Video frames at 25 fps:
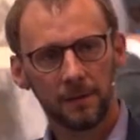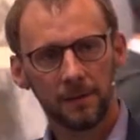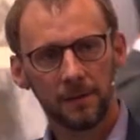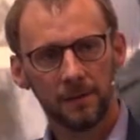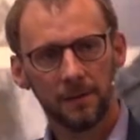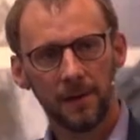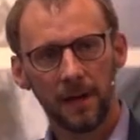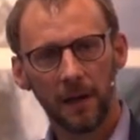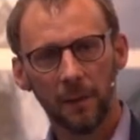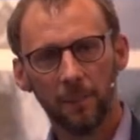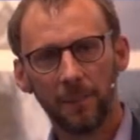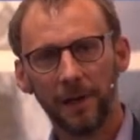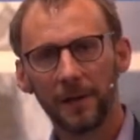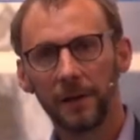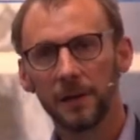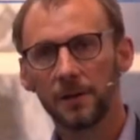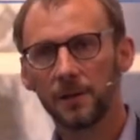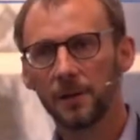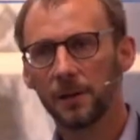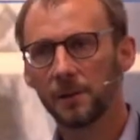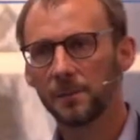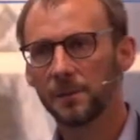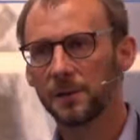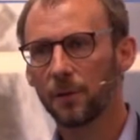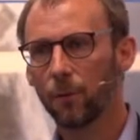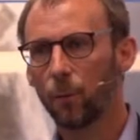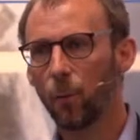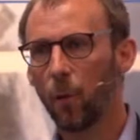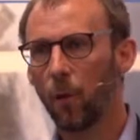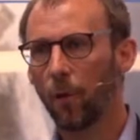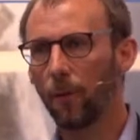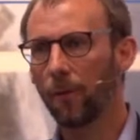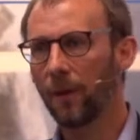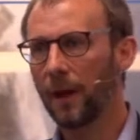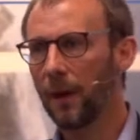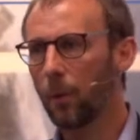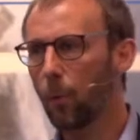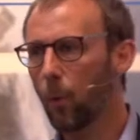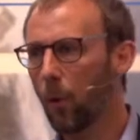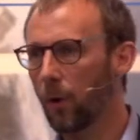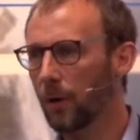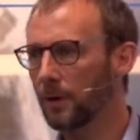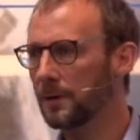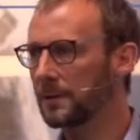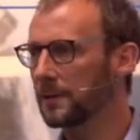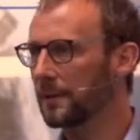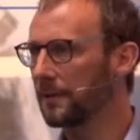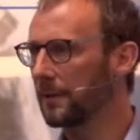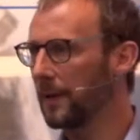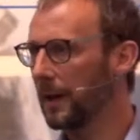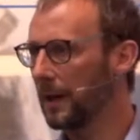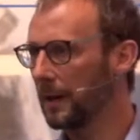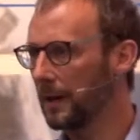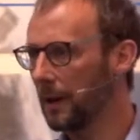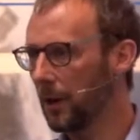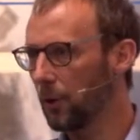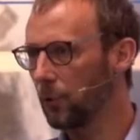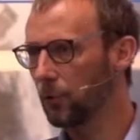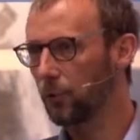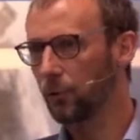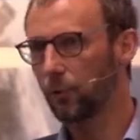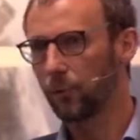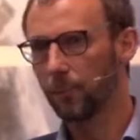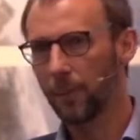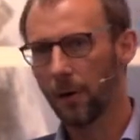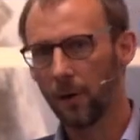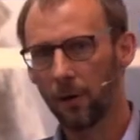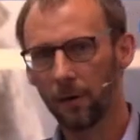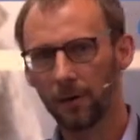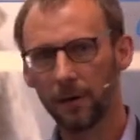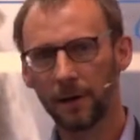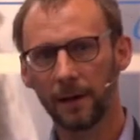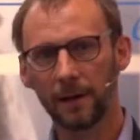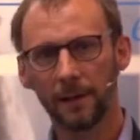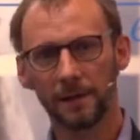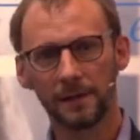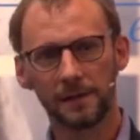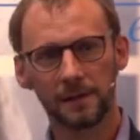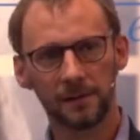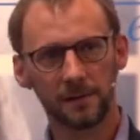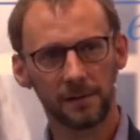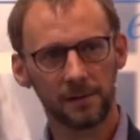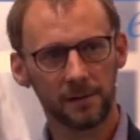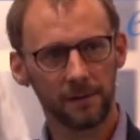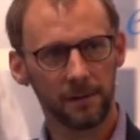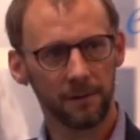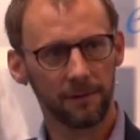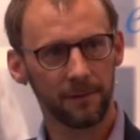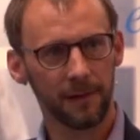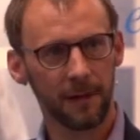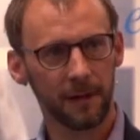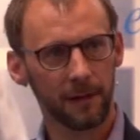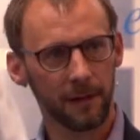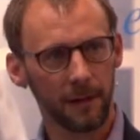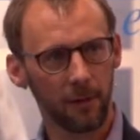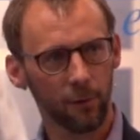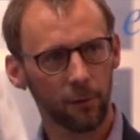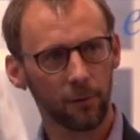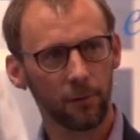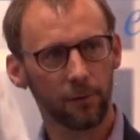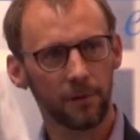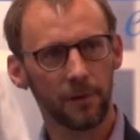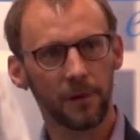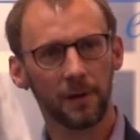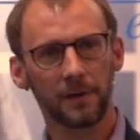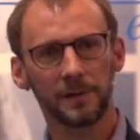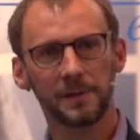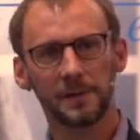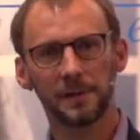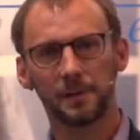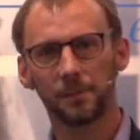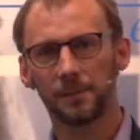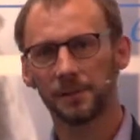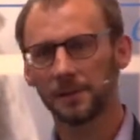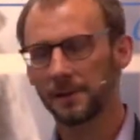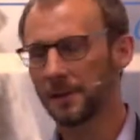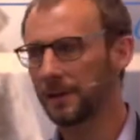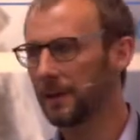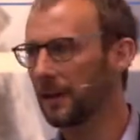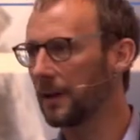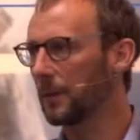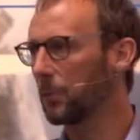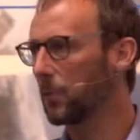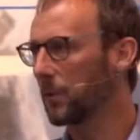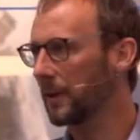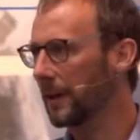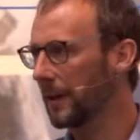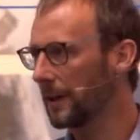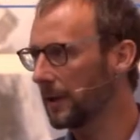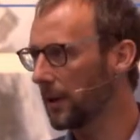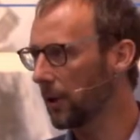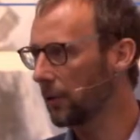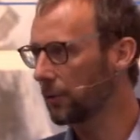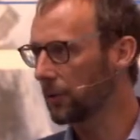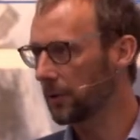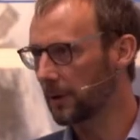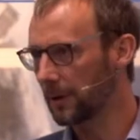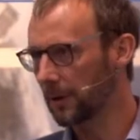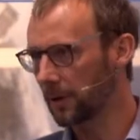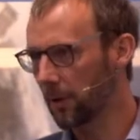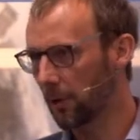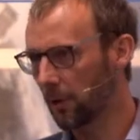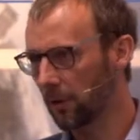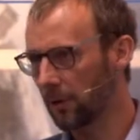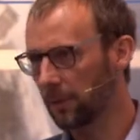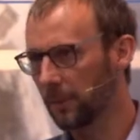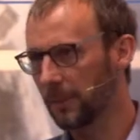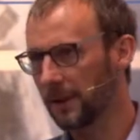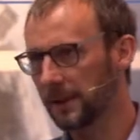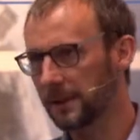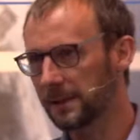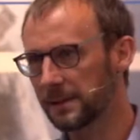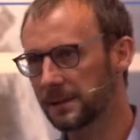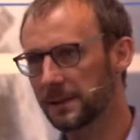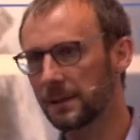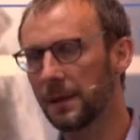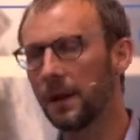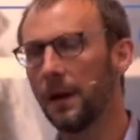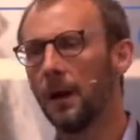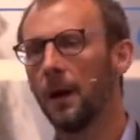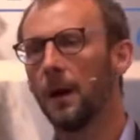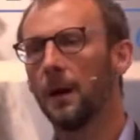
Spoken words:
developing in terms of what they want in their local markets to serve their local customers, enable their local economies.